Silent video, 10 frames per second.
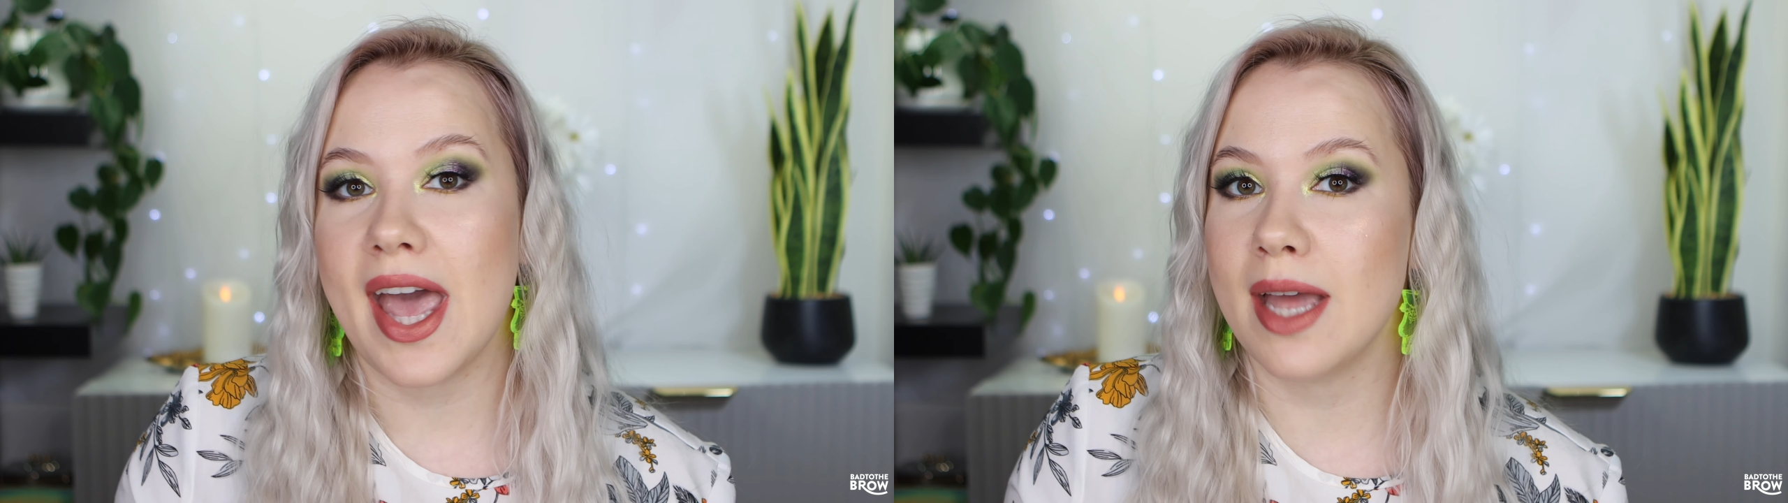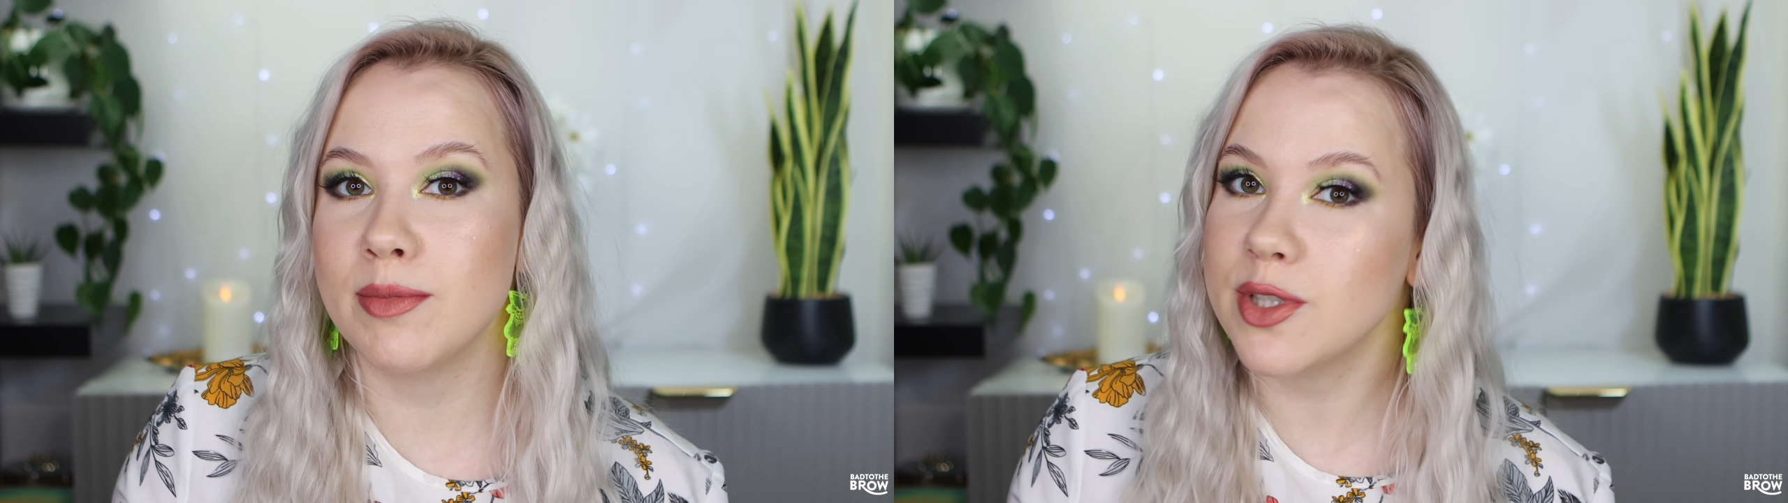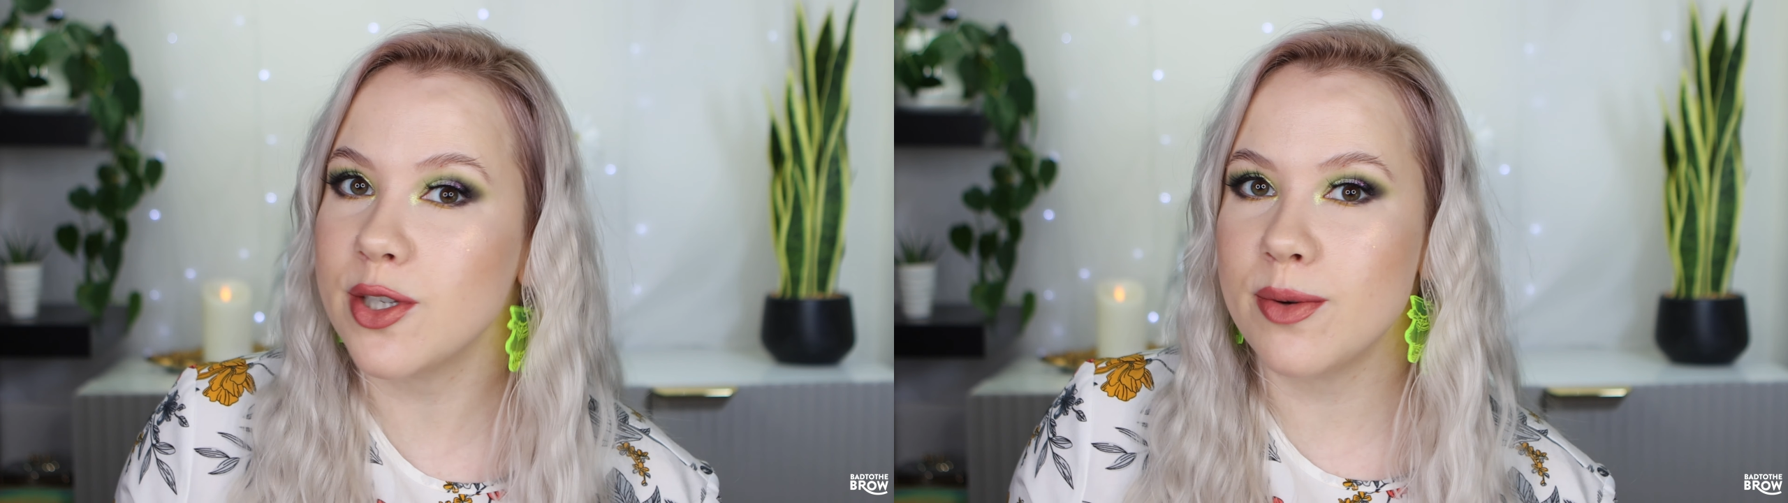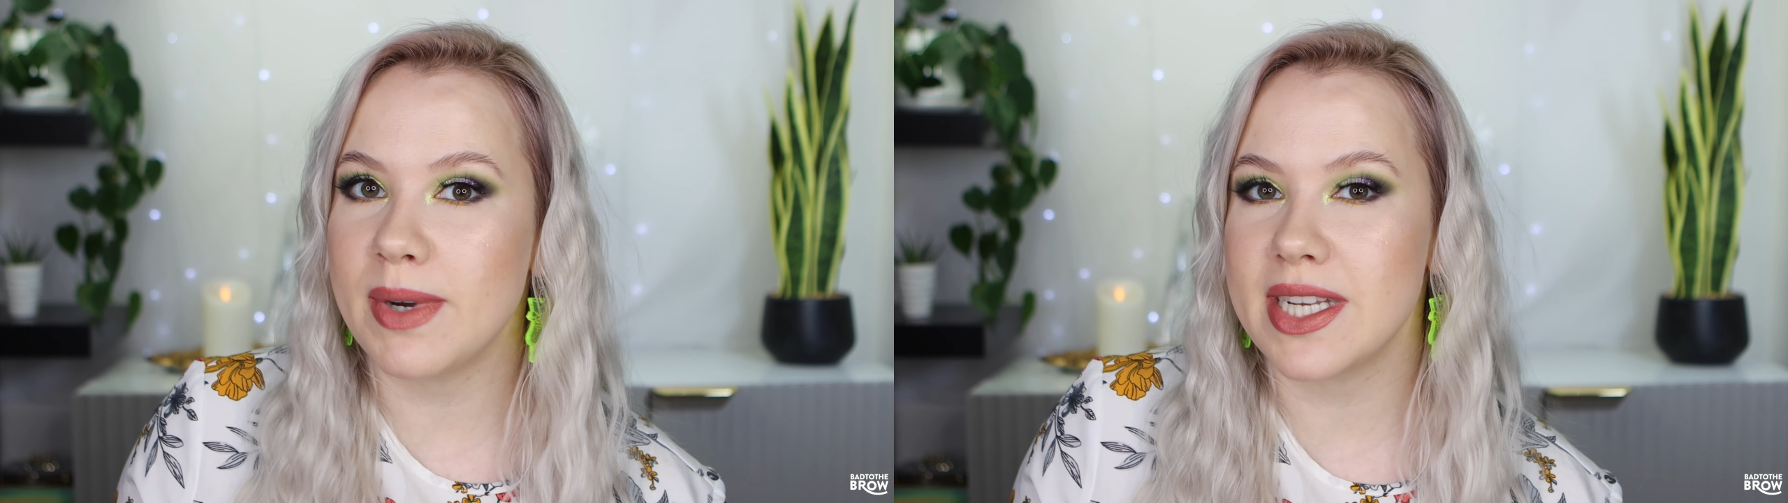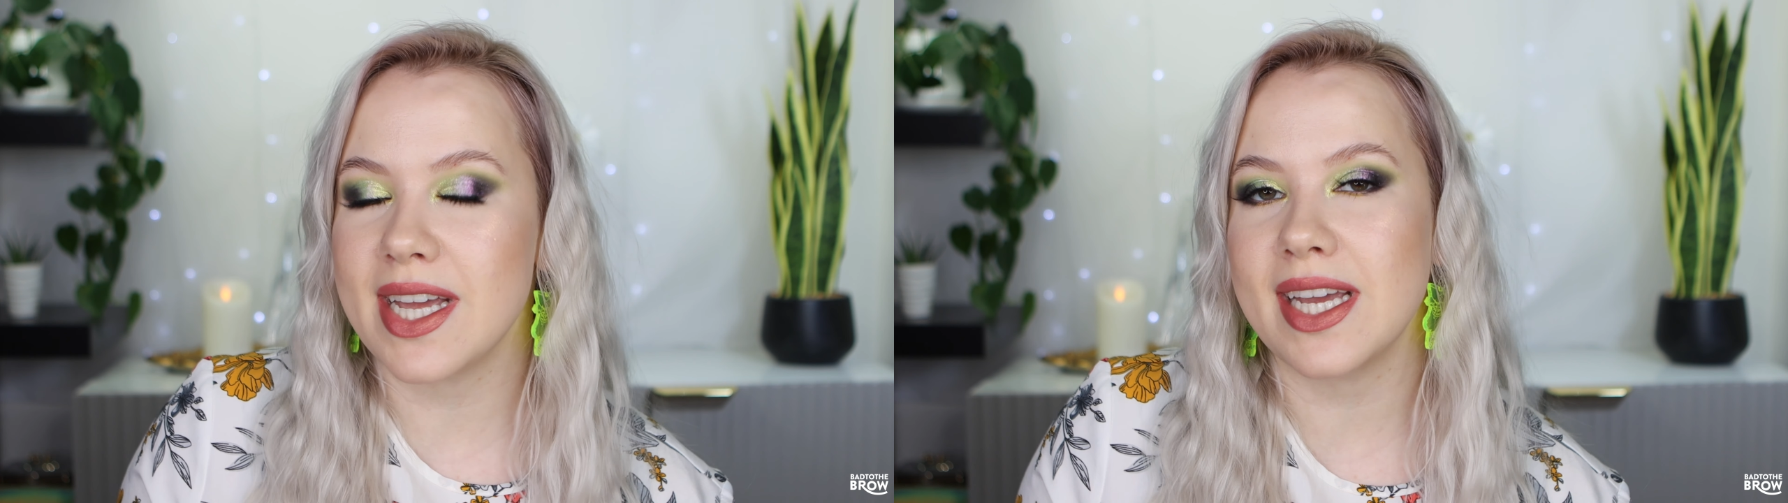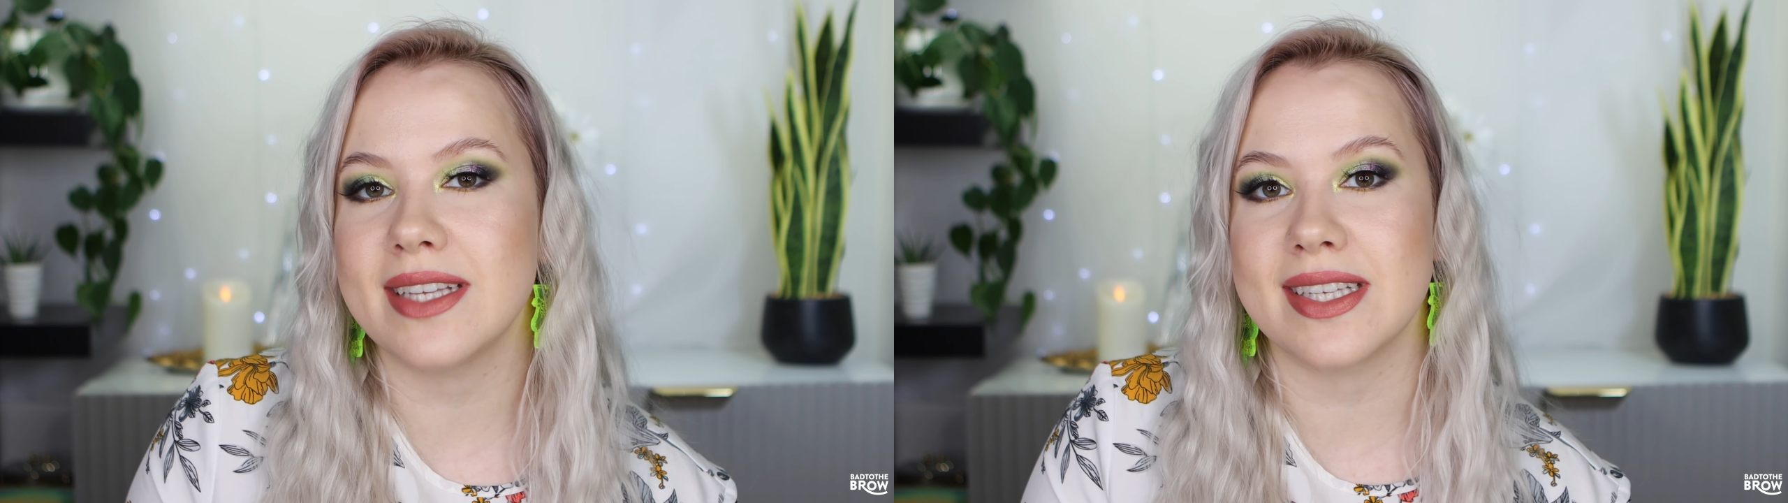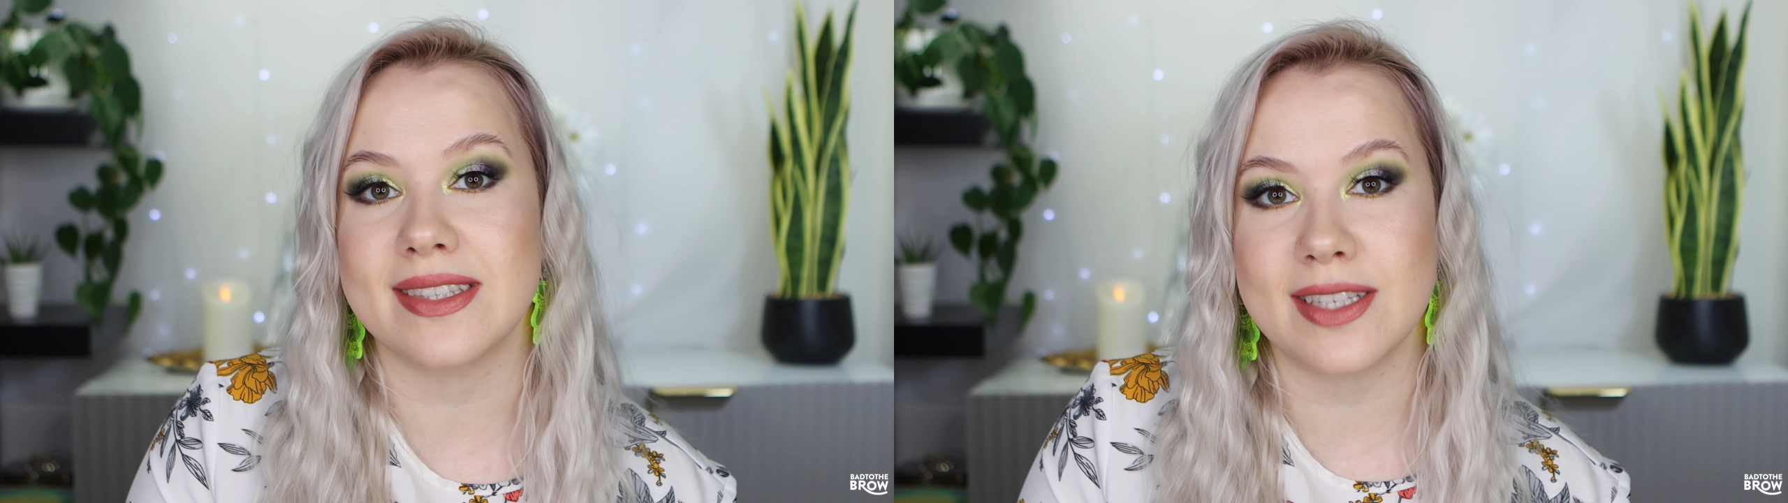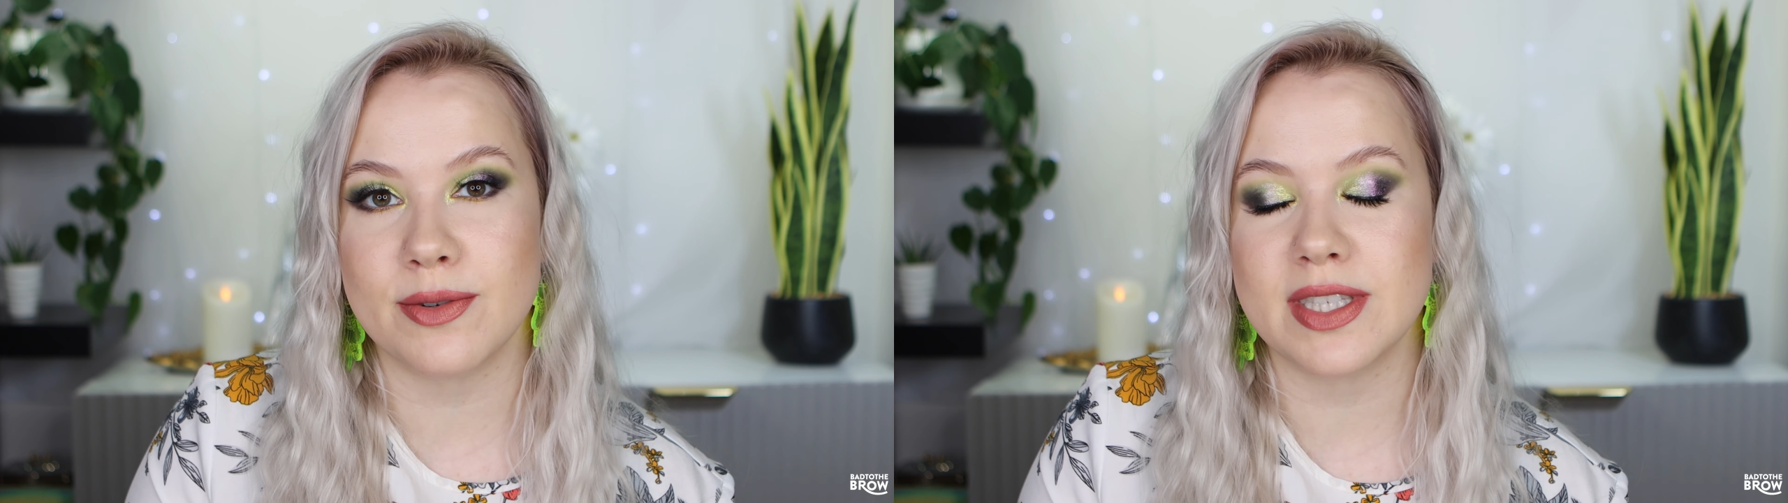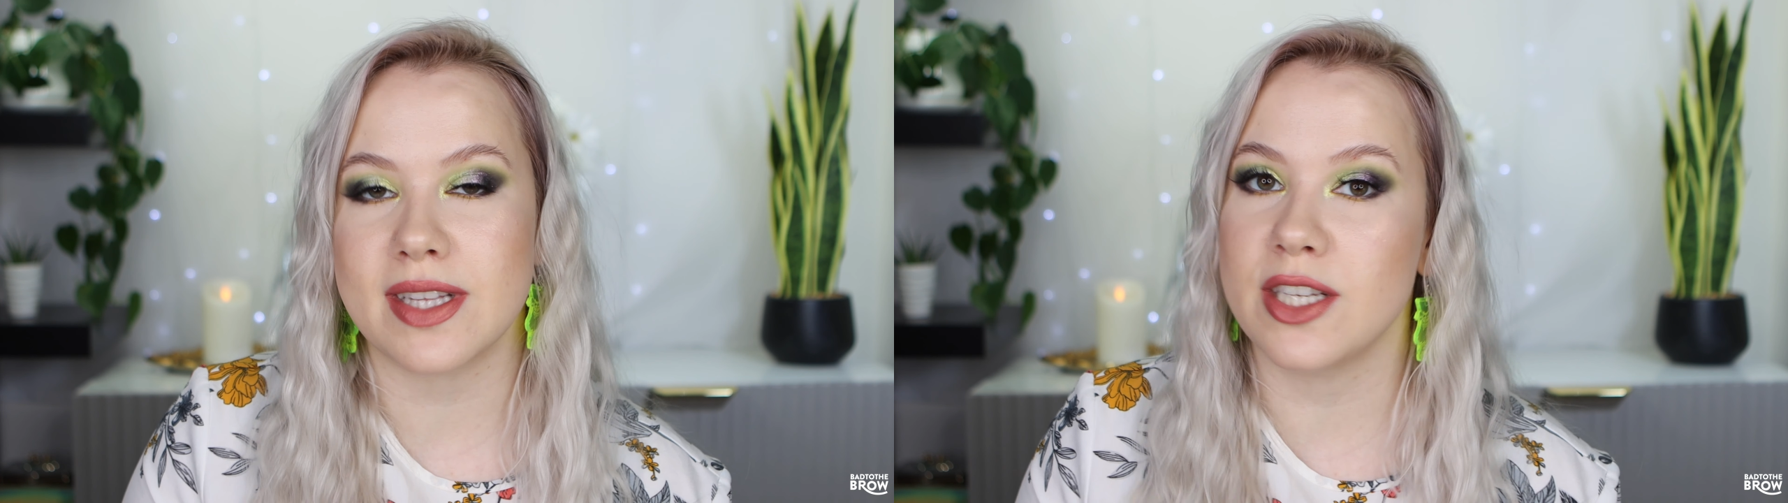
And Multichroma Day is a series